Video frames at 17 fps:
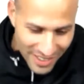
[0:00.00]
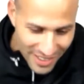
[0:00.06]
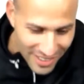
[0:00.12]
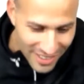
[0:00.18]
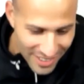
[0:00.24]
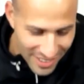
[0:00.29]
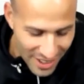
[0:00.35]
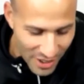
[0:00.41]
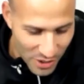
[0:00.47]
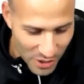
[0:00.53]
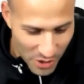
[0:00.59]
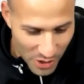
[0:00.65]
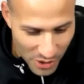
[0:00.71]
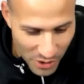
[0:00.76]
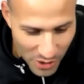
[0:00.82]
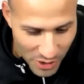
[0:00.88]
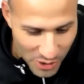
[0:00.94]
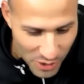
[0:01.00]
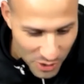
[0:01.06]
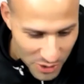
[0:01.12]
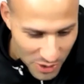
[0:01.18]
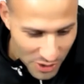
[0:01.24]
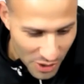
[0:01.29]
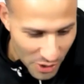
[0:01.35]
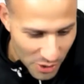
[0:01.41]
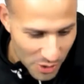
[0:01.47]
yeah, I got
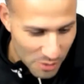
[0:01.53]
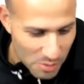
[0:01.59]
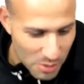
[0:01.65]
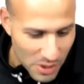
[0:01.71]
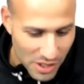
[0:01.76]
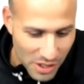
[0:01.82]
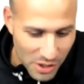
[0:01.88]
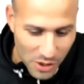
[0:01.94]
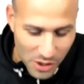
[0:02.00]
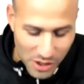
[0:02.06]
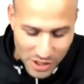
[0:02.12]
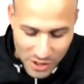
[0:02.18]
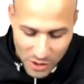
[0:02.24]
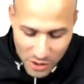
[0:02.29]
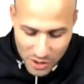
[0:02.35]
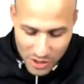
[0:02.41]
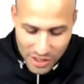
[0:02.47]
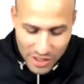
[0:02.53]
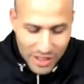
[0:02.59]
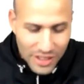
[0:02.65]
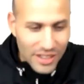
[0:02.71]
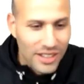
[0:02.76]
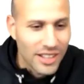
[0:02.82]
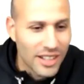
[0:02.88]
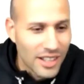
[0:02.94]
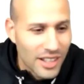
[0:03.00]
to know you pretty early on
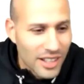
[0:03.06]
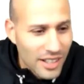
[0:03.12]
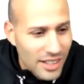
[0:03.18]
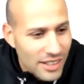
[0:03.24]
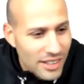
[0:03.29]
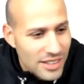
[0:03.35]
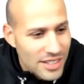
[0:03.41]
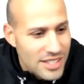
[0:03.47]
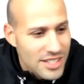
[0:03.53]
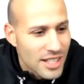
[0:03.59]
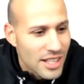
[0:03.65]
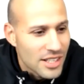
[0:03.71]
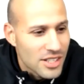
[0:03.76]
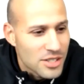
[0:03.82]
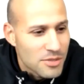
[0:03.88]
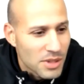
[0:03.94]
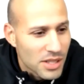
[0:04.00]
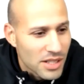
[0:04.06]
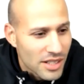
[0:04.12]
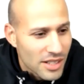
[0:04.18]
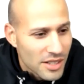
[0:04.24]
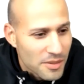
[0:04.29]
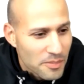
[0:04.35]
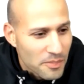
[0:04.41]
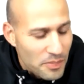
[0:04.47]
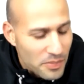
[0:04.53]
in the stage. But
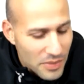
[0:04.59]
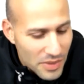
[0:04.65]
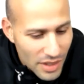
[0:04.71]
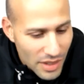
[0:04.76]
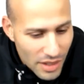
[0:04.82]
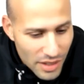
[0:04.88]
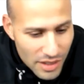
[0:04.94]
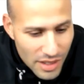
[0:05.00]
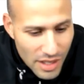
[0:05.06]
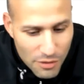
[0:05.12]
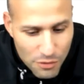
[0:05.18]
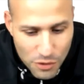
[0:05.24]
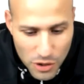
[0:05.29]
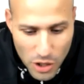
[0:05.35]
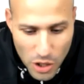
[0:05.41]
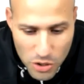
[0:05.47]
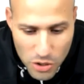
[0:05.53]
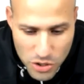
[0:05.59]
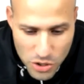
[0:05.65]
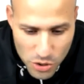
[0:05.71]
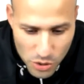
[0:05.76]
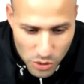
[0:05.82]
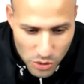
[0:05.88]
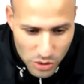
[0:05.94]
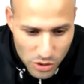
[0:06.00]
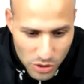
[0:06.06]
yeah, for those
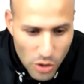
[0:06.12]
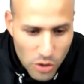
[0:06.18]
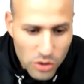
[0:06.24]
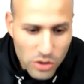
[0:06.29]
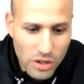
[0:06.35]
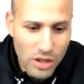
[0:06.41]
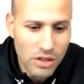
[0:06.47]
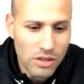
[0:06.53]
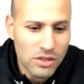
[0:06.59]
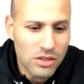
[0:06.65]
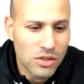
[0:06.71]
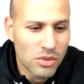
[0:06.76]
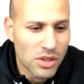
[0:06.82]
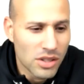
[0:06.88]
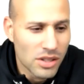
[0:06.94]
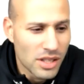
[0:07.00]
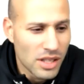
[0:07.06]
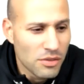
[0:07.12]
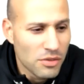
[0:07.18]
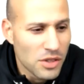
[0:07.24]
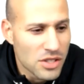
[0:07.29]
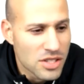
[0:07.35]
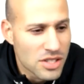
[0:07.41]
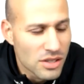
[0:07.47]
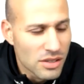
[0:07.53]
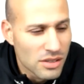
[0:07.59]
who don't know, do you want
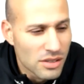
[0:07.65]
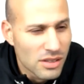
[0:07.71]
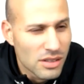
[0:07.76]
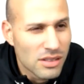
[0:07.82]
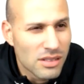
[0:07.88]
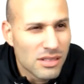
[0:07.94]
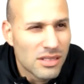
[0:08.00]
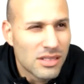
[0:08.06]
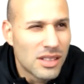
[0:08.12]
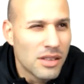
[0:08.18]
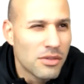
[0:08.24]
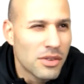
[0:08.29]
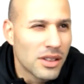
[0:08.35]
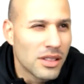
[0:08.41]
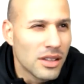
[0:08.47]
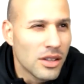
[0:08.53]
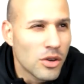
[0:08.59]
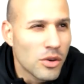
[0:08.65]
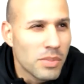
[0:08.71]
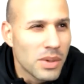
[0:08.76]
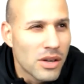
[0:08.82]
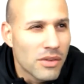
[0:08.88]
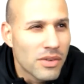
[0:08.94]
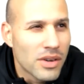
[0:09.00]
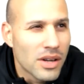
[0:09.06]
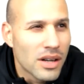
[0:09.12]
to give a little bit
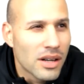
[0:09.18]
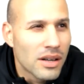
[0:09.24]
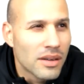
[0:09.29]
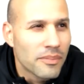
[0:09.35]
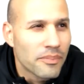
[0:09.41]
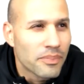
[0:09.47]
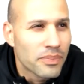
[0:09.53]
of a